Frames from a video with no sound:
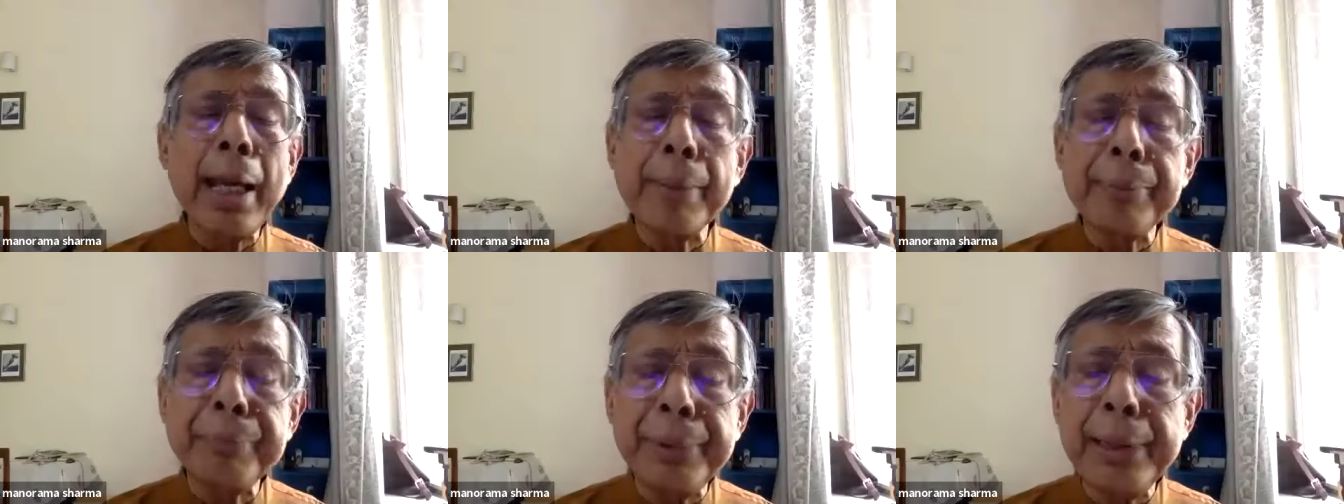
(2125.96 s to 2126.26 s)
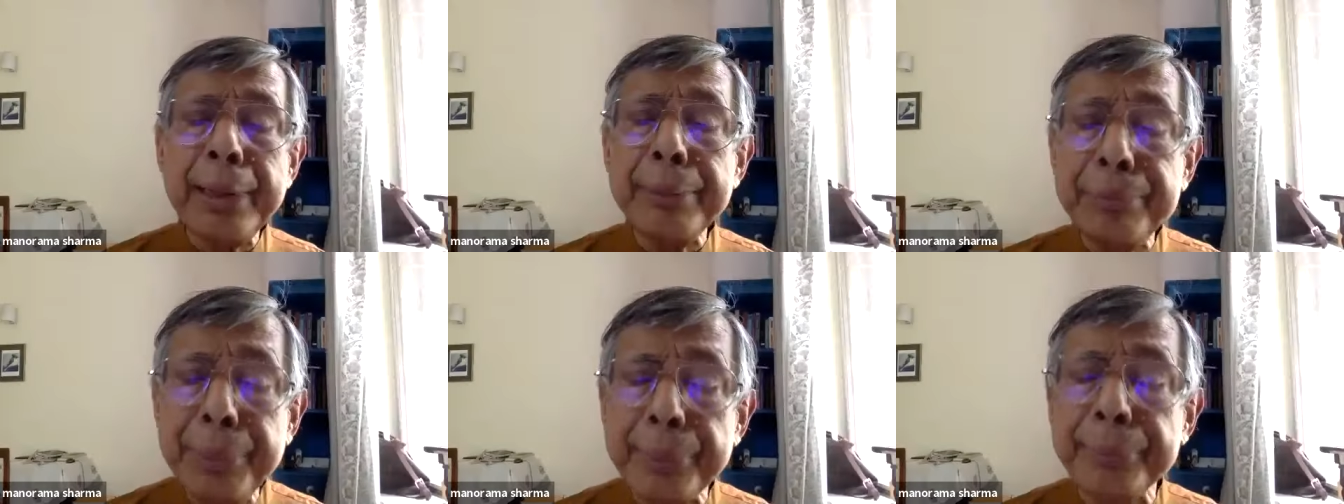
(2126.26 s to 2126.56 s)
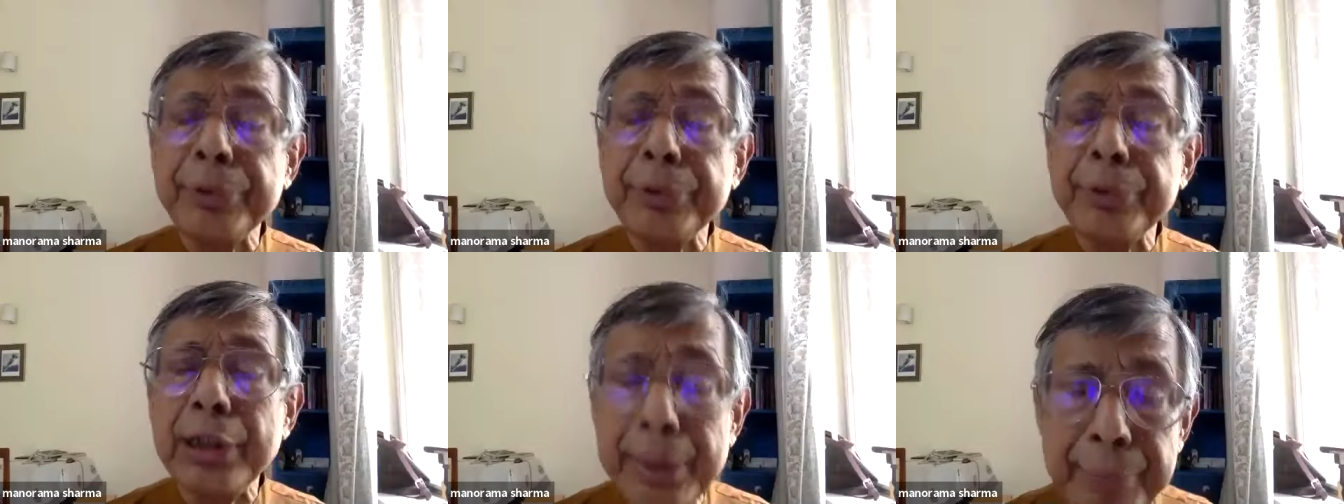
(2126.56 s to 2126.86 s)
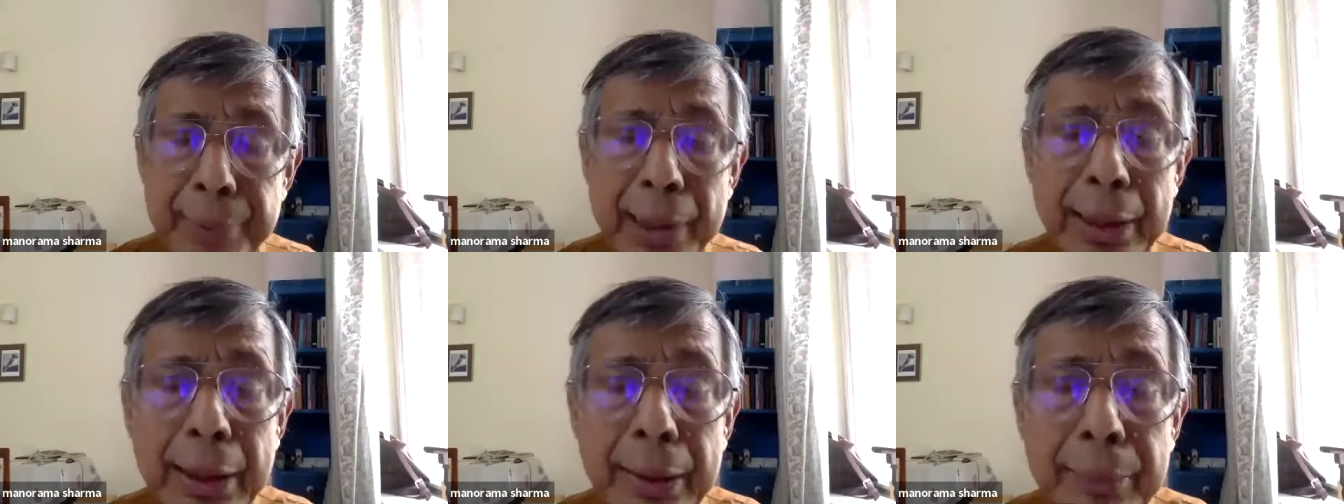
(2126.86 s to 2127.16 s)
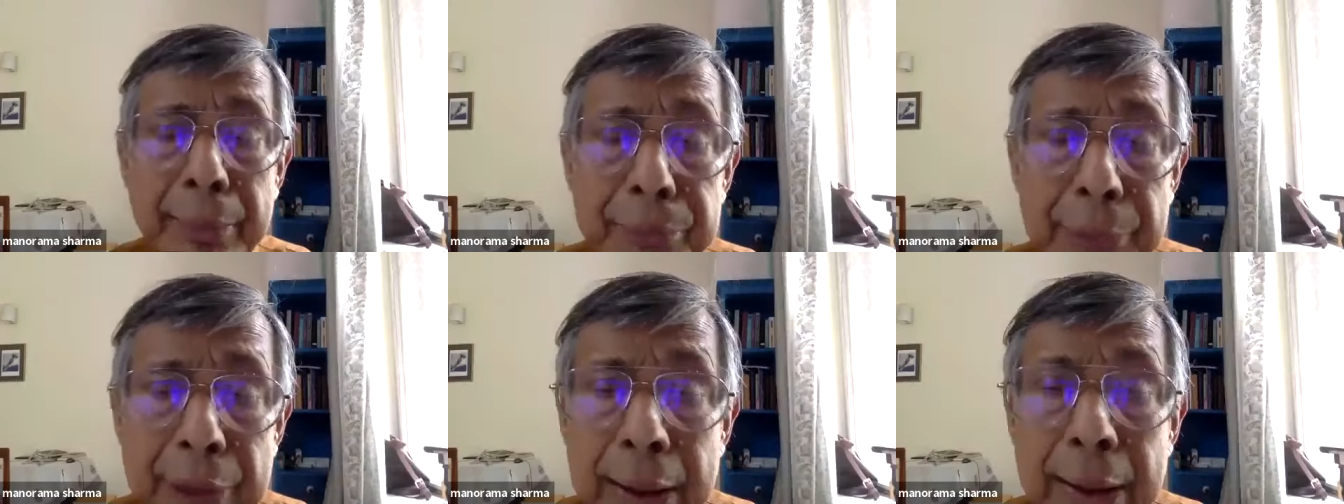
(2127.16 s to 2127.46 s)
happy if people email
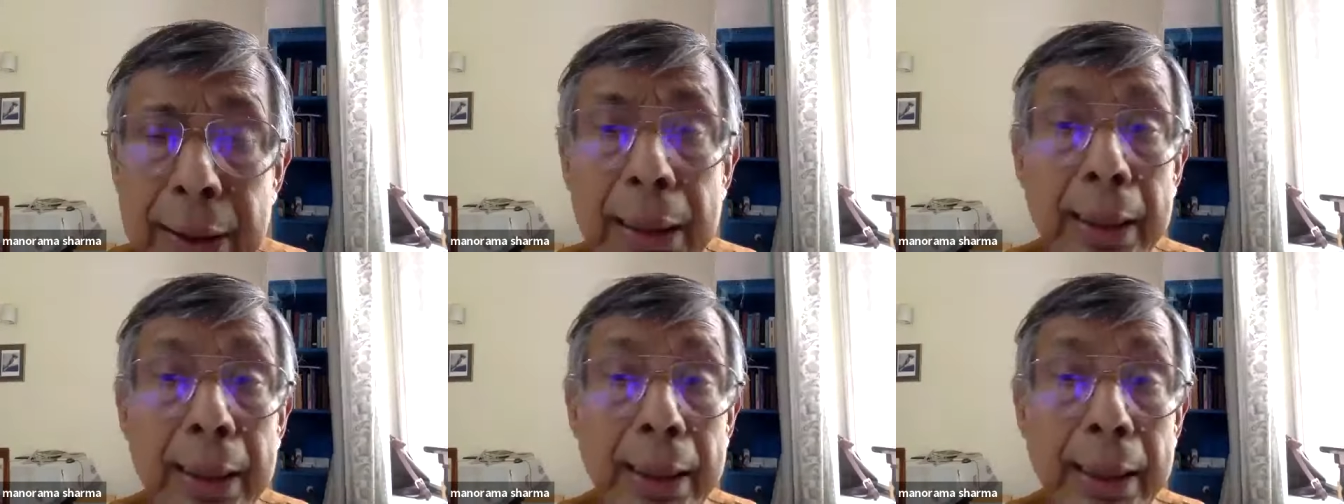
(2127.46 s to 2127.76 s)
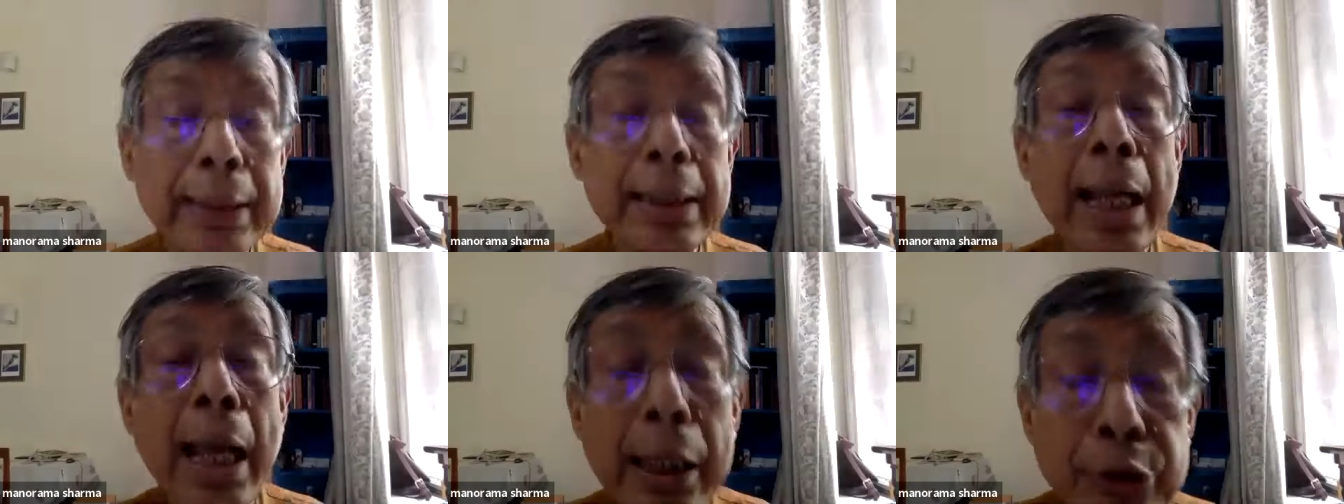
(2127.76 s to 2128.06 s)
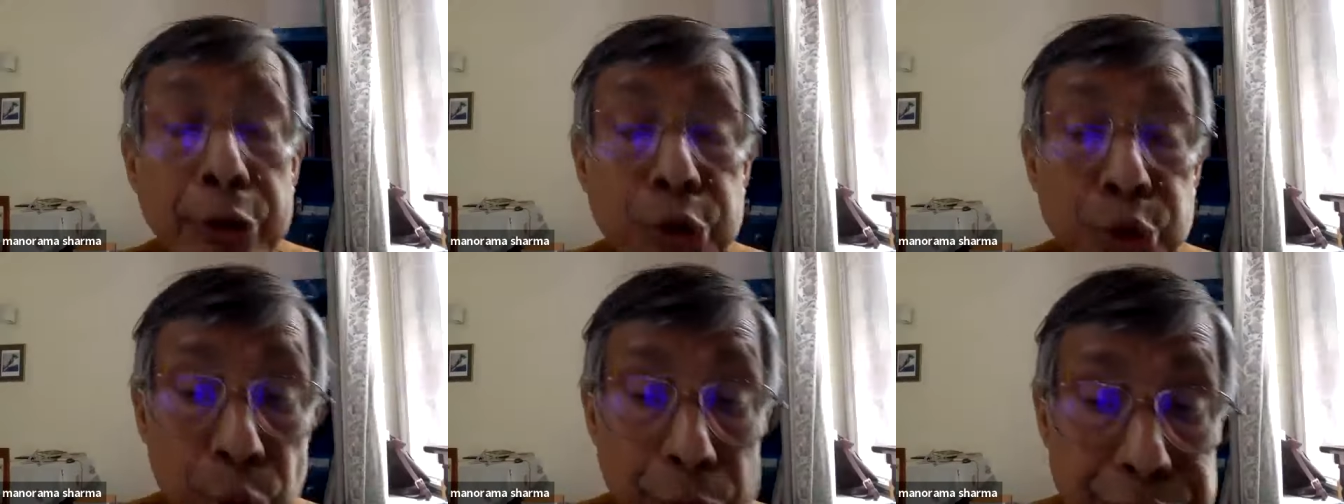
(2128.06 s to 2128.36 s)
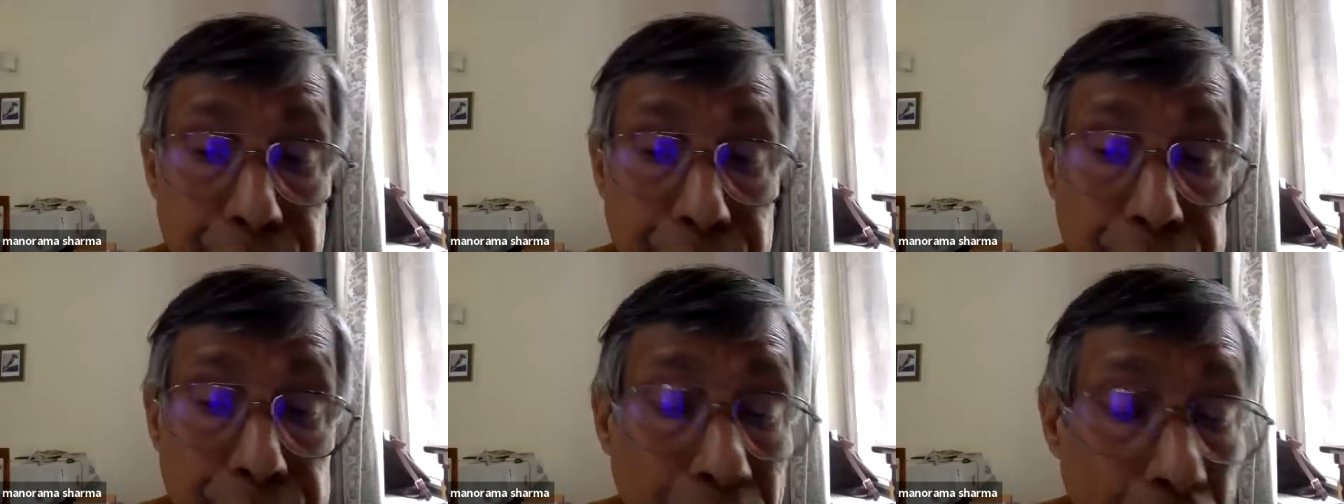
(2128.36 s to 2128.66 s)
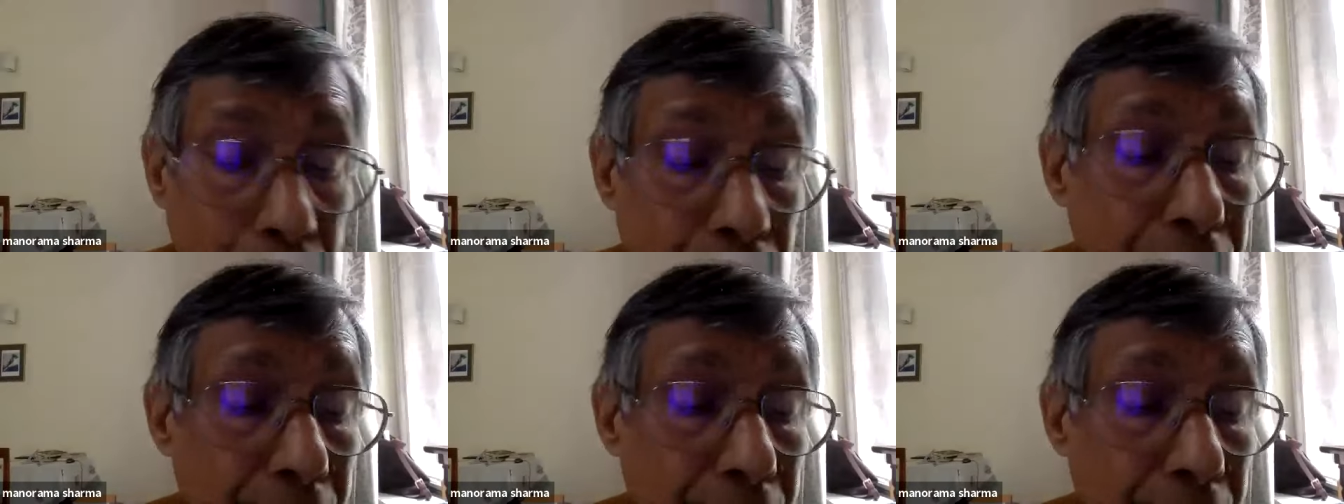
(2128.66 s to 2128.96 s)
me and ask questions,
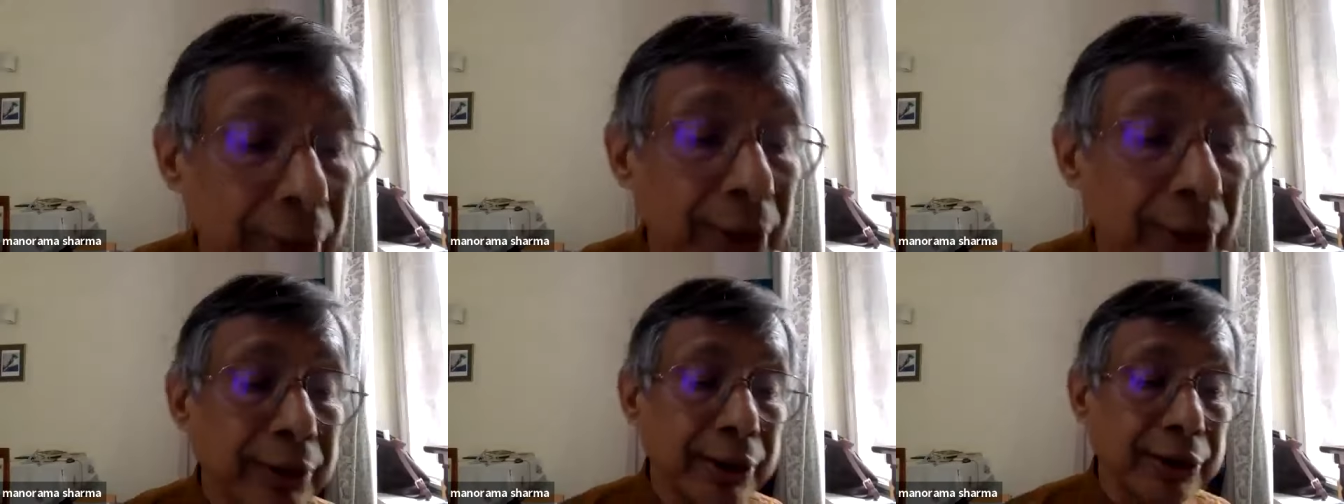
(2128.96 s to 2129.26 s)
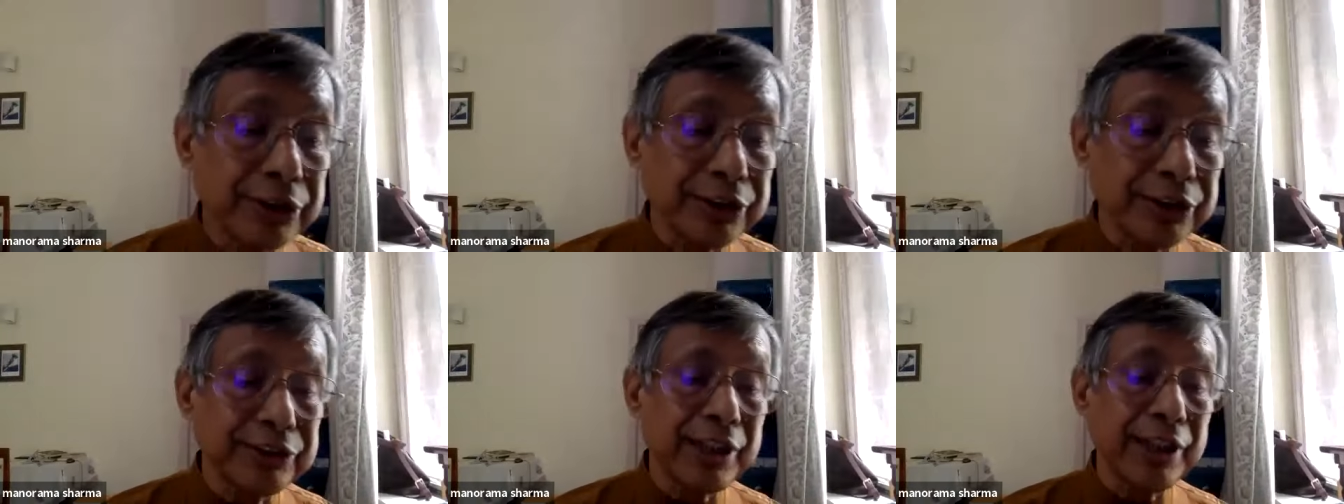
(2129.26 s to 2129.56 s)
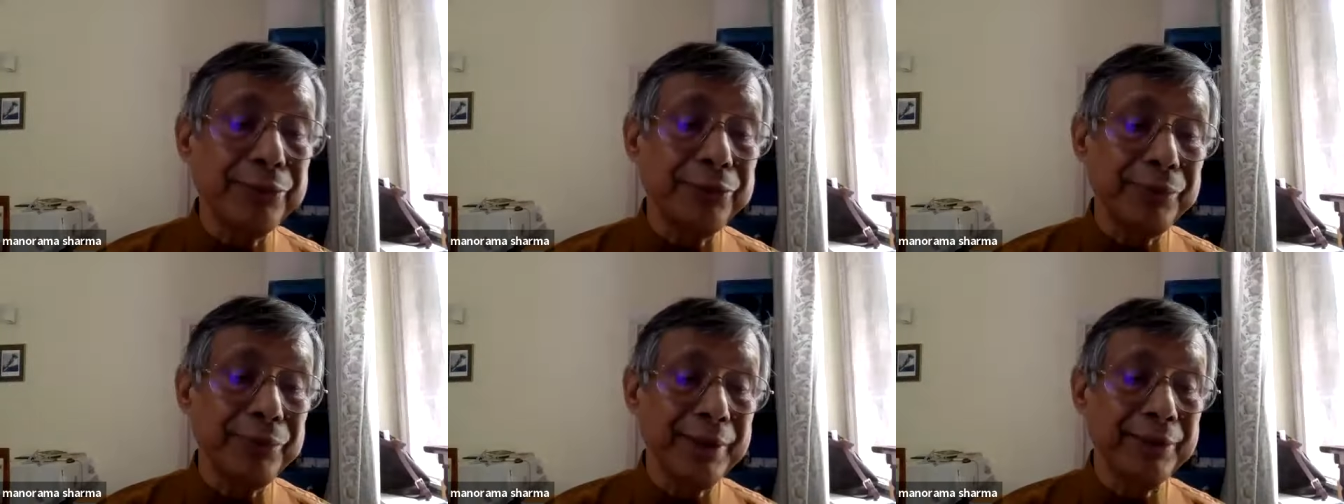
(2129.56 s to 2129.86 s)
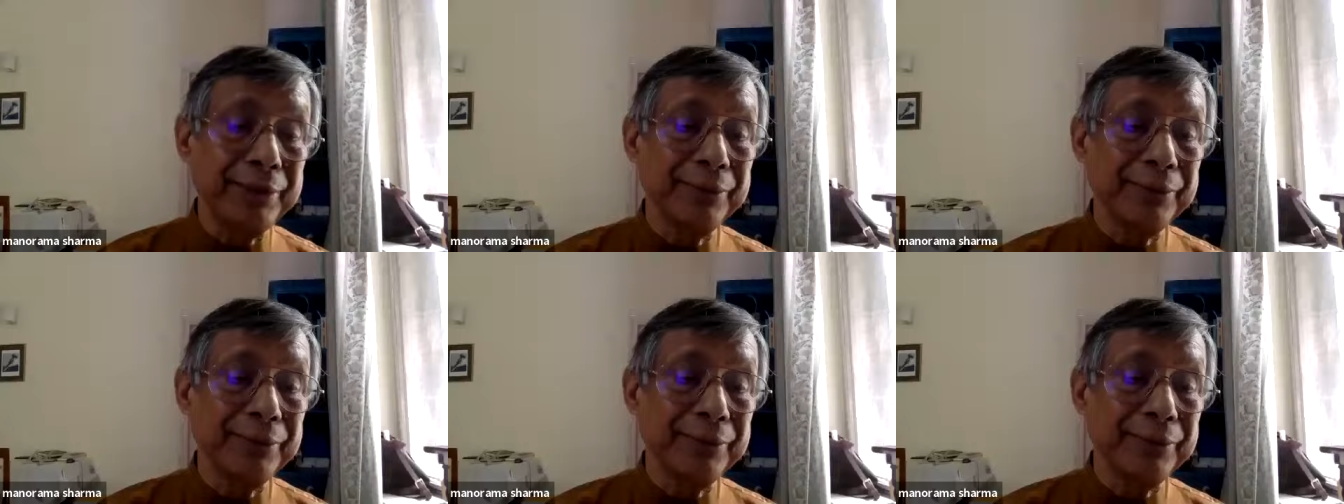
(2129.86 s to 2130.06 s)
yeah. criticize me. Sure,